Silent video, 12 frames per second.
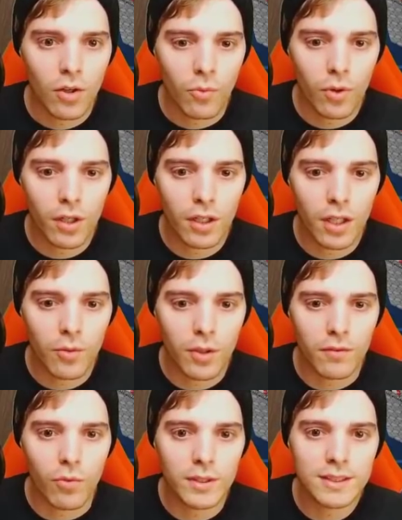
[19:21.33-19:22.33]
We're gonna get
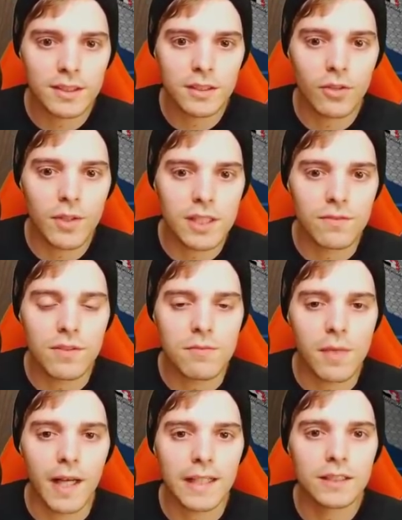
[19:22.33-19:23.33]
rid of one Cinderace
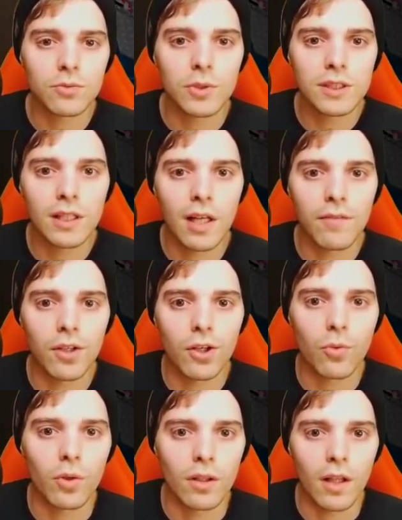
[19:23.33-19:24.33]
VMAX. We still have
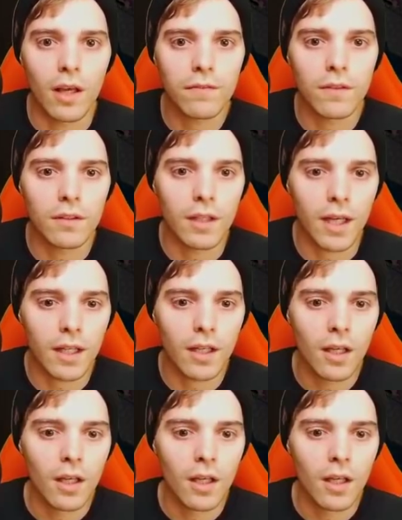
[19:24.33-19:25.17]
another one left in deck.